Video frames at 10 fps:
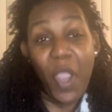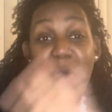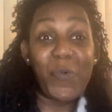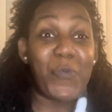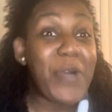
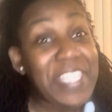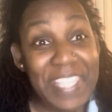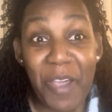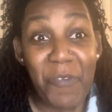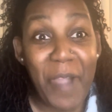
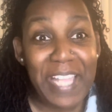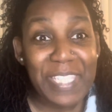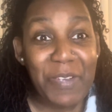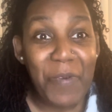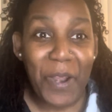What's up,
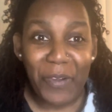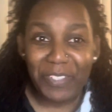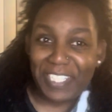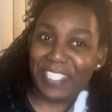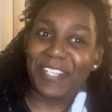YT
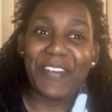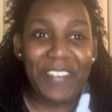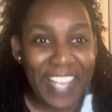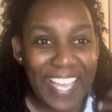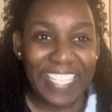World? This your
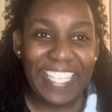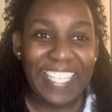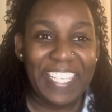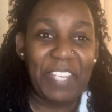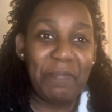girl, La
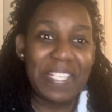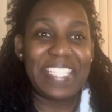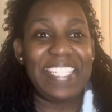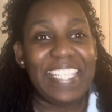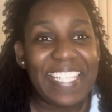Kiki,
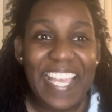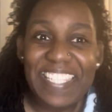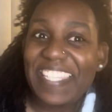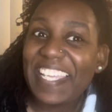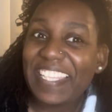Miss D. I
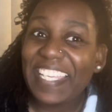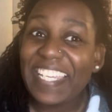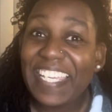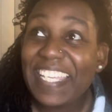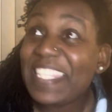see that
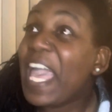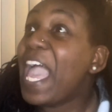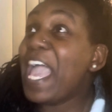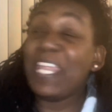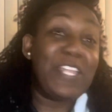is.
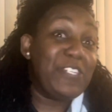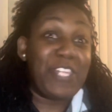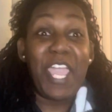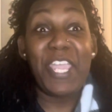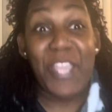And a
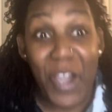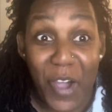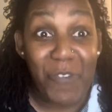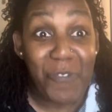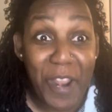day
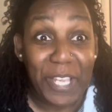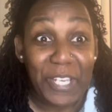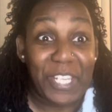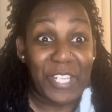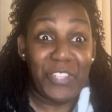of
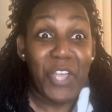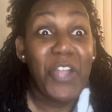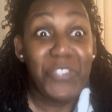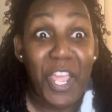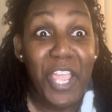reckoning.
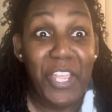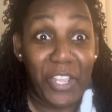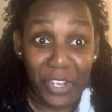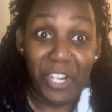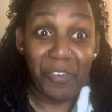The
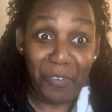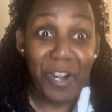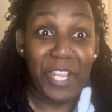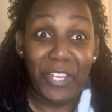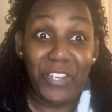day of
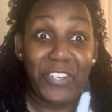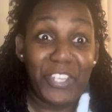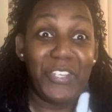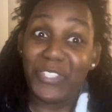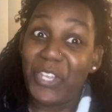reckoning
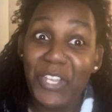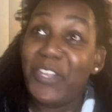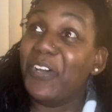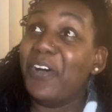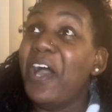is
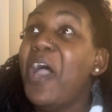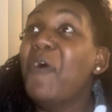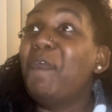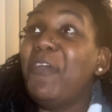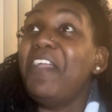here.
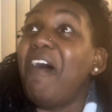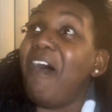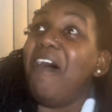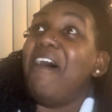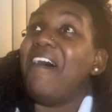We
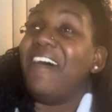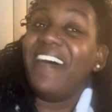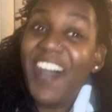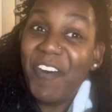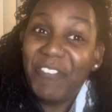
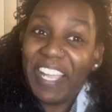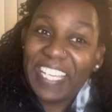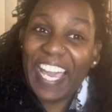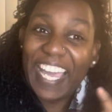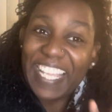are. Oh my God.